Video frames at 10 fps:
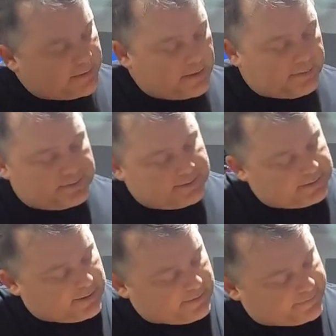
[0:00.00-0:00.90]
up and
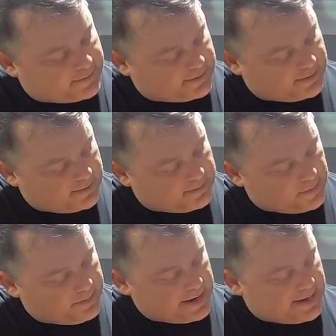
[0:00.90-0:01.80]
stuffed under
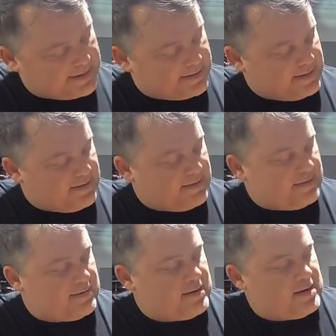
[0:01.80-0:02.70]
my padding there,